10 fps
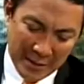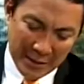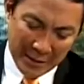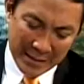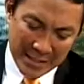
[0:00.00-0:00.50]
you
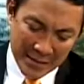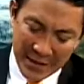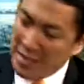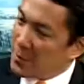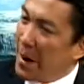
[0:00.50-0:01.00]
know, it's, it's
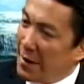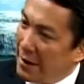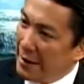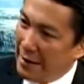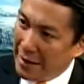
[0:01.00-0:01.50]
very inspiring,
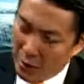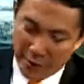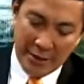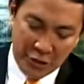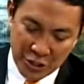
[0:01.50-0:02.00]
really, your
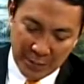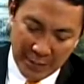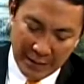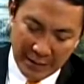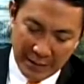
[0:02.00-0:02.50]
leadership.
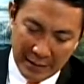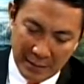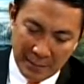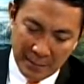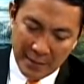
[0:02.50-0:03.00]
And,
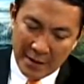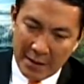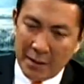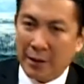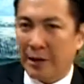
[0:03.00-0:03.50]
um,
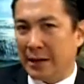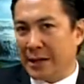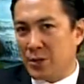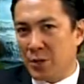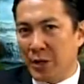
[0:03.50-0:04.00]
you know,
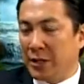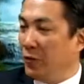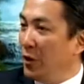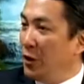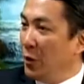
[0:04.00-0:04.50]
as you saw in the
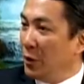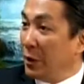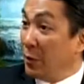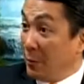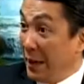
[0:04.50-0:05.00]
video
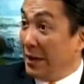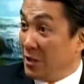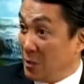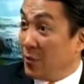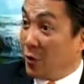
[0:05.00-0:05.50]
that we played
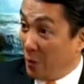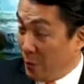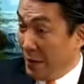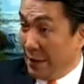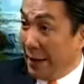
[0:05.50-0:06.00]
just before
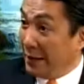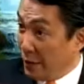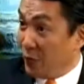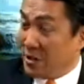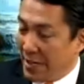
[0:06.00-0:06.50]
we ended
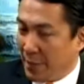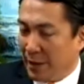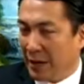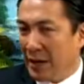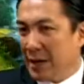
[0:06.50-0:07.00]
the first
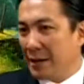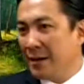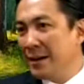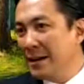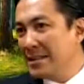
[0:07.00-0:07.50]
segment, mm.
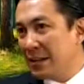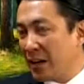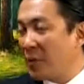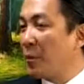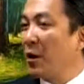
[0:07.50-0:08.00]
there really is a
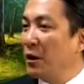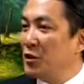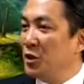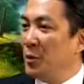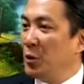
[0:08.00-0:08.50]
lot of
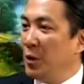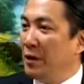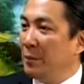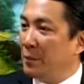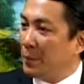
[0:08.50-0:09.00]
partnership
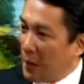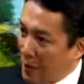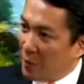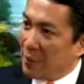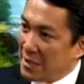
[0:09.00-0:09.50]
between
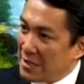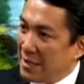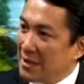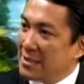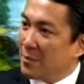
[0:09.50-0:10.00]
private
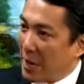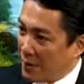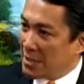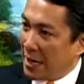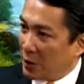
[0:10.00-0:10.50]
business and
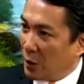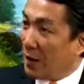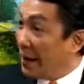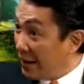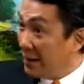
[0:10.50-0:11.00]
private sector
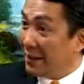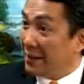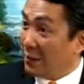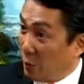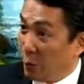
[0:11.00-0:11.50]
and mm.
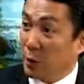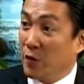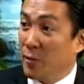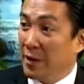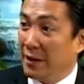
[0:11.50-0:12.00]
the local
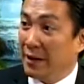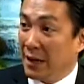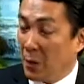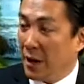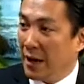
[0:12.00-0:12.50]
government right, in
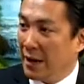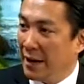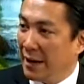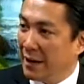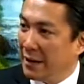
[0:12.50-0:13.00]
Cauayan.
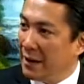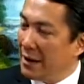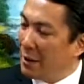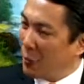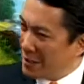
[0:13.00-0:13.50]
And
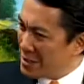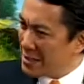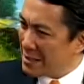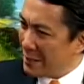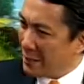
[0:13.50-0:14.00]
what
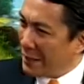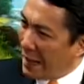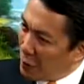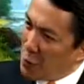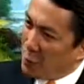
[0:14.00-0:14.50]
is how did you